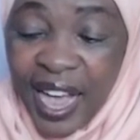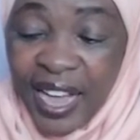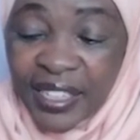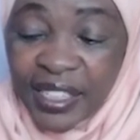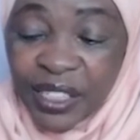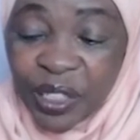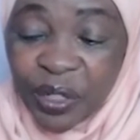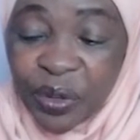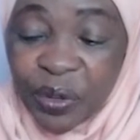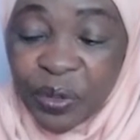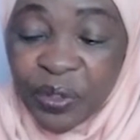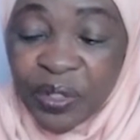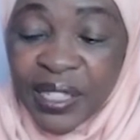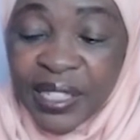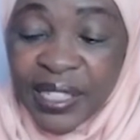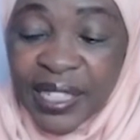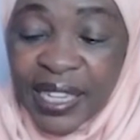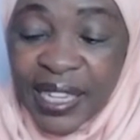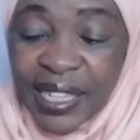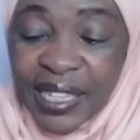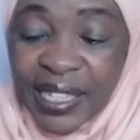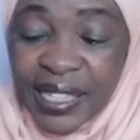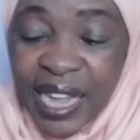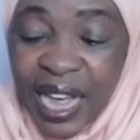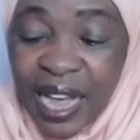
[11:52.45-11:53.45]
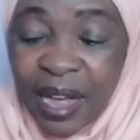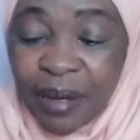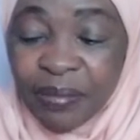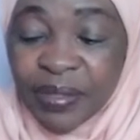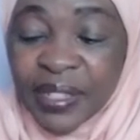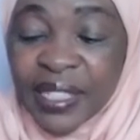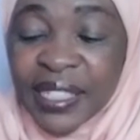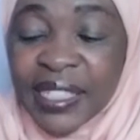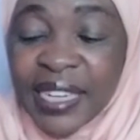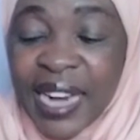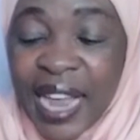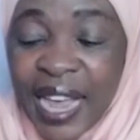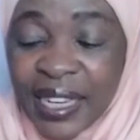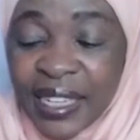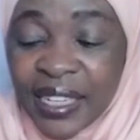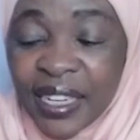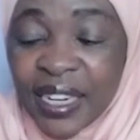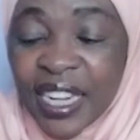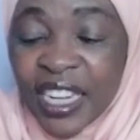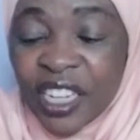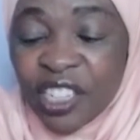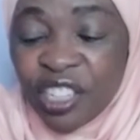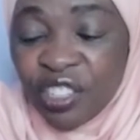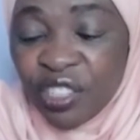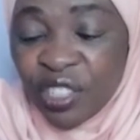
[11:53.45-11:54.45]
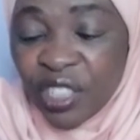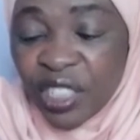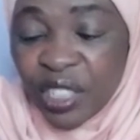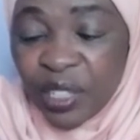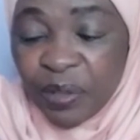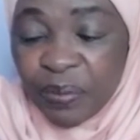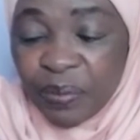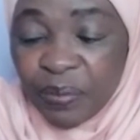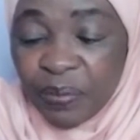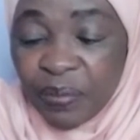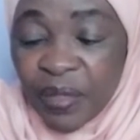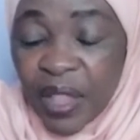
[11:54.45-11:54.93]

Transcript: she could see some slight relationship